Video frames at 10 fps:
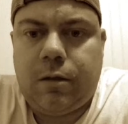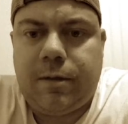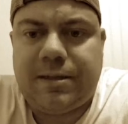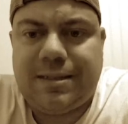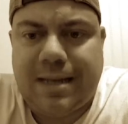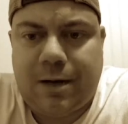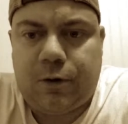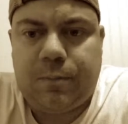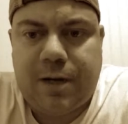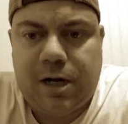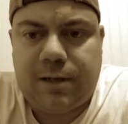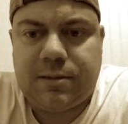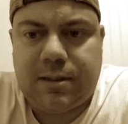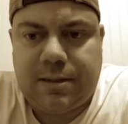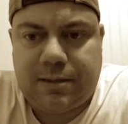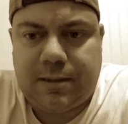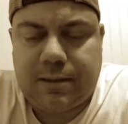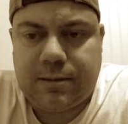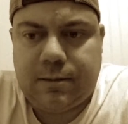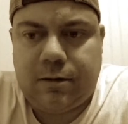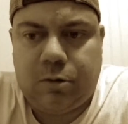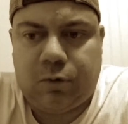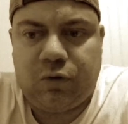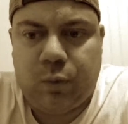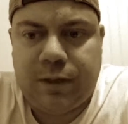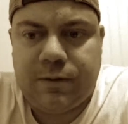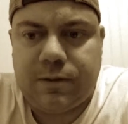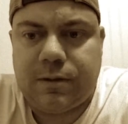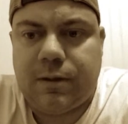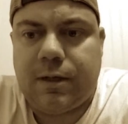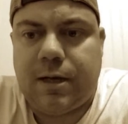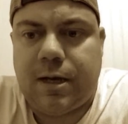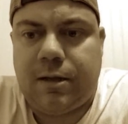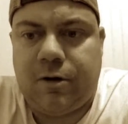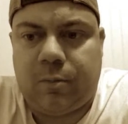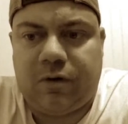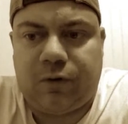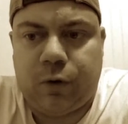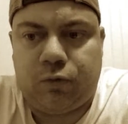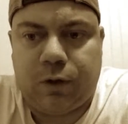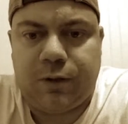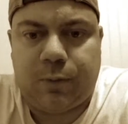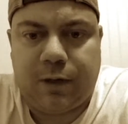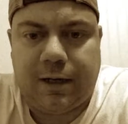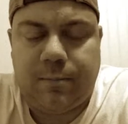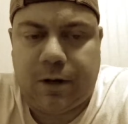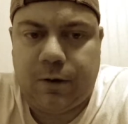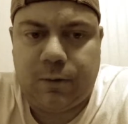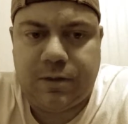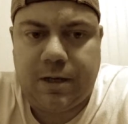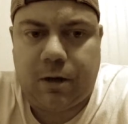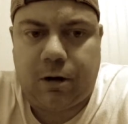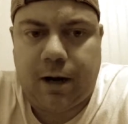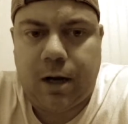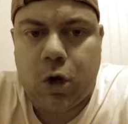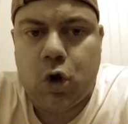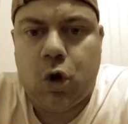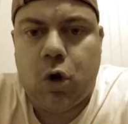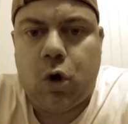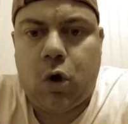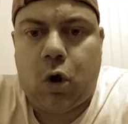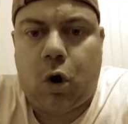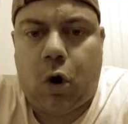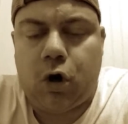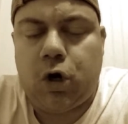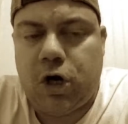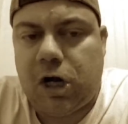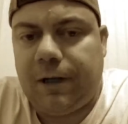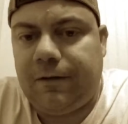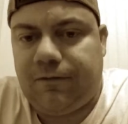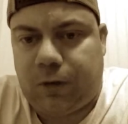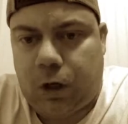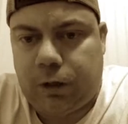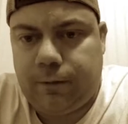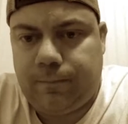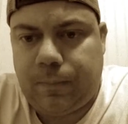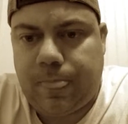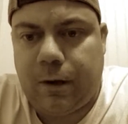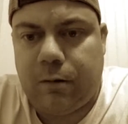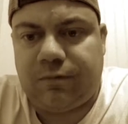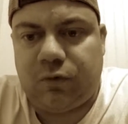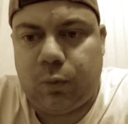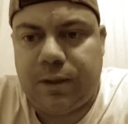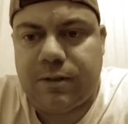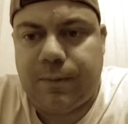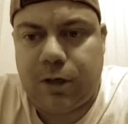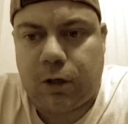the standard pitching statistics, number of wins and the number of earned runs per game, better known as the ERA, are traditionally flawed. The number of wins of a